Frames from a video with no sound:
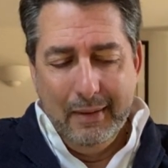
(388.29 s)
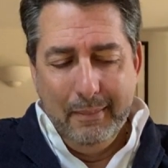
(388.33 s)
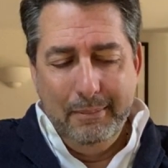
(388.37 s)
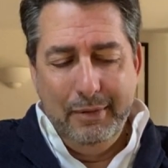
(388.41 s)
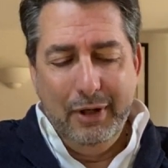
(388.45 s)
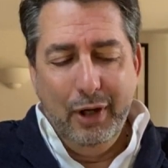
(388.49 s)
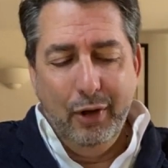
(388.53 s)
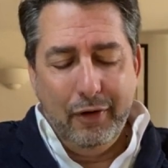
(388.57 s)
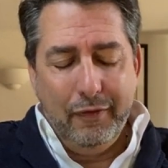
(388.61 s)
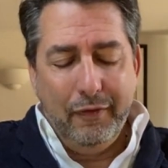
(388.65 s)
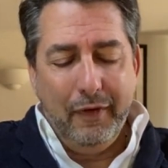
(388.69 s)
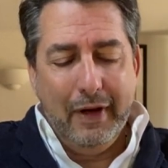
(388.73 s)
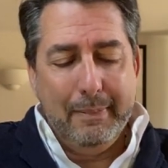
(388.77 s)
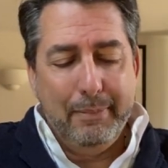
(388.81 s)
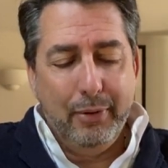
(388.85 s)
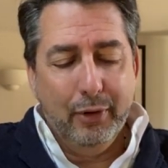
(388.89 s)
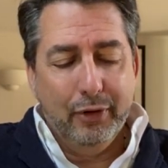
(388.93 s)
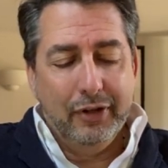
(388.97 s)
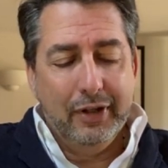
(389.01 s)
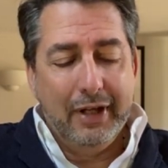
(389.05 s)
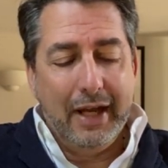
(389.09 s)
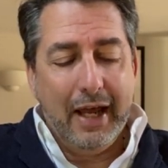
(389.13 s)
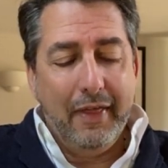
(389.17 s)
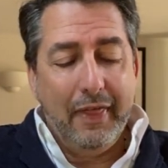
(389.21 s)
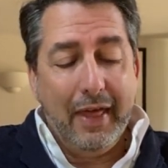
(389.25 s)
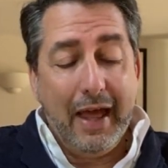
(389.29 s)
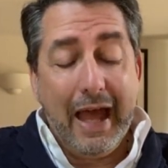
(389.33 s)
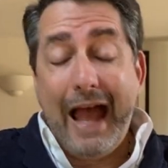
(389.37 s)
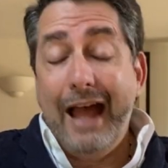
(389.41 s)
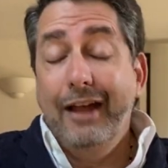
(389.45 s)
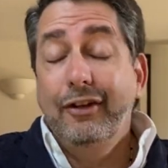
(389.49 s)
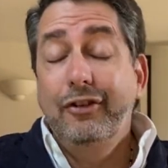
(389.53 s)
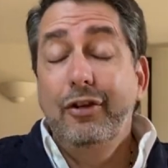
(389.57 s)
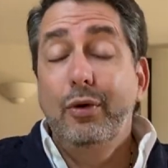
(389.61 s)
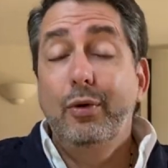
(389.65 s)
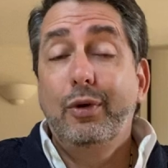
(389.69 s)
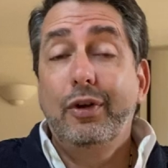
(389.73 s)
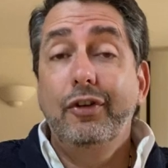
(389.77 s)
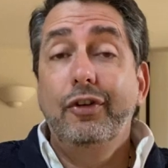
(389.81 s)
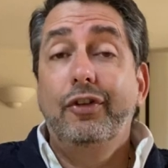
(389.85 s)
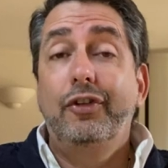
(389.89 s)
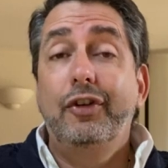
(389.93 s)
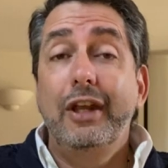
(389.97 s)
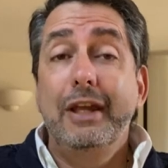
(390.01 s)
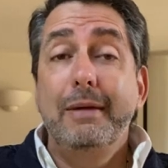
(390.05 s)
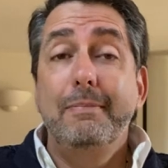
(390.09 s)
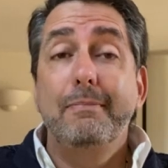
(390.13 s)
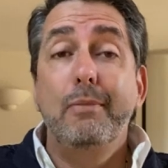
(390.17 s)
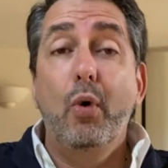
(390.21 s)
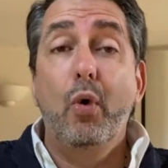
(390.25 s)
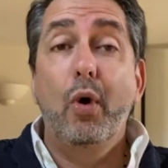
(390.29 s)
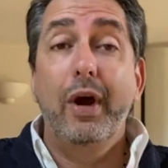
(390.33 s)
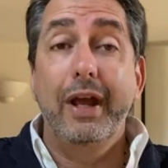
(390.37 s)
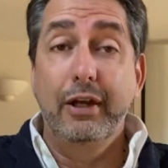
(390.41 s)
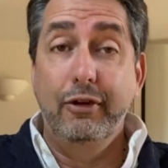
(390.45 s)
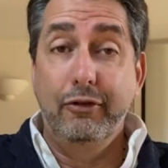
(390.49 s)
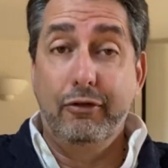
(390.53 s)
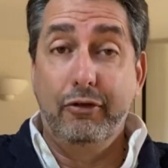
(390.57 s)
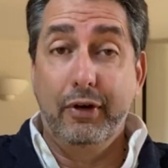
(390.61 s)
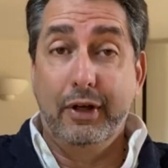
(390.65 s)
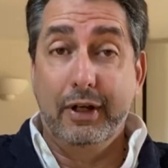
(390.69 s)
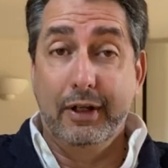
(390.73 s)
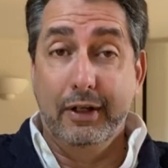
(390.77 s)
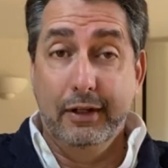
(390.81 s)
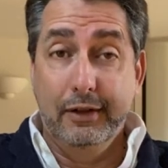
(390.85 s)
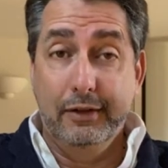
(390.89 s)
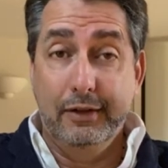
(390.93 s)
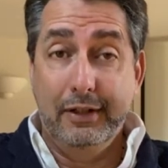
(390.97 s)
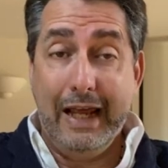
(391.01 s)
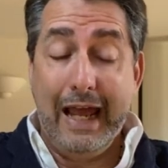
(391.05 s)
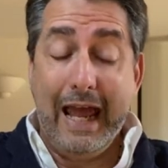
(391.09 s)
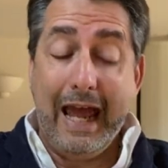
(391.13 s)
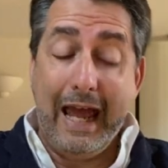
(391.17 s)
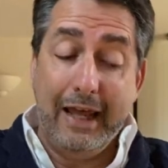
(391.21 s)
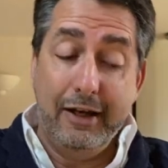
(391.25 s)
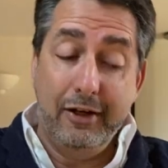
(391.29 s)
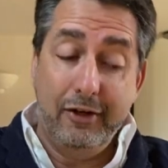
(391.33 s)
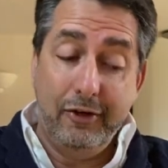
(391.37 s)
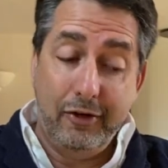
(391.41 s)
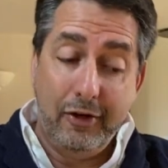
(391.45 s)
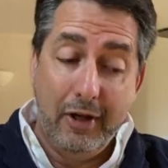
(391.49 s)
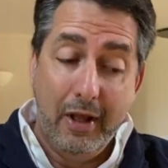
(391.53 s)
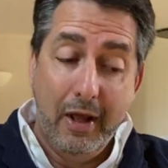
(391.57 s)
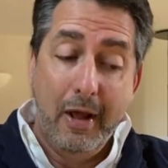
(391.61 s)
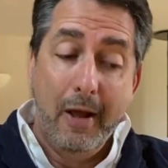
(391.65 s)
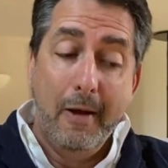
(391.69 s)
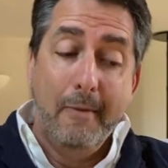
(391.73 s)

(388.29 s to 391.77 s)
Beautifully put together, as you can see, more intricate and